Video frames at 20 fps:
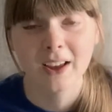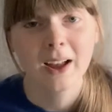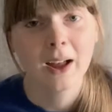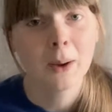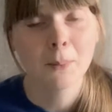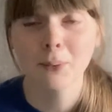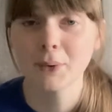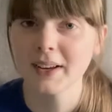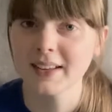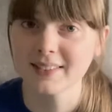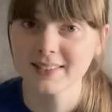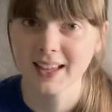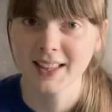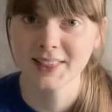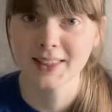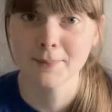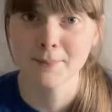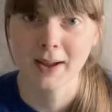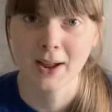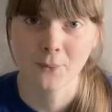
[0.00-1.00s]
please
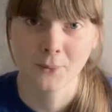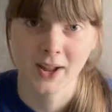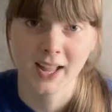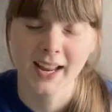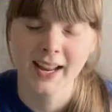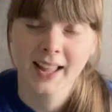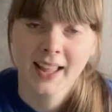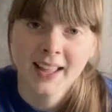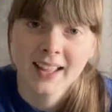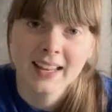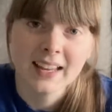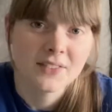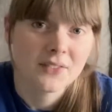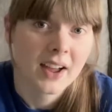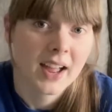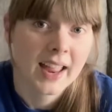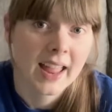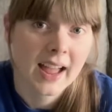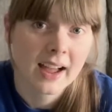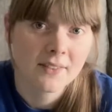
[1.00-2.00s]
send them my way. If
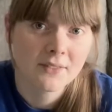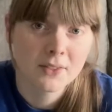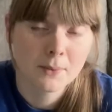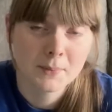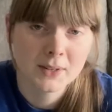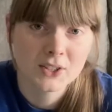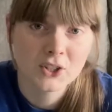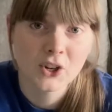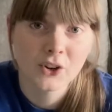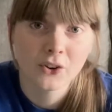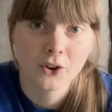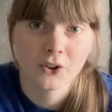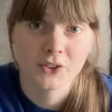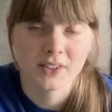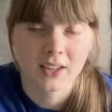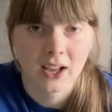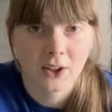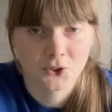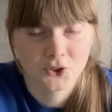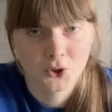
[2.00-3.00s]
I have the materials,
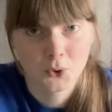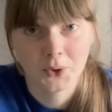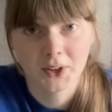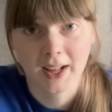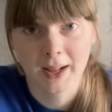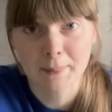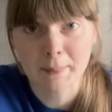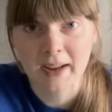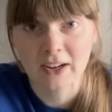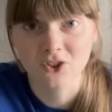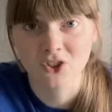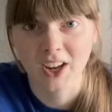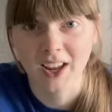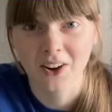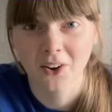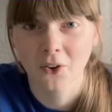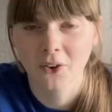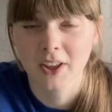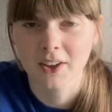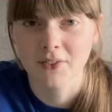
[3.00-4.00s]
I'll do it on my channel.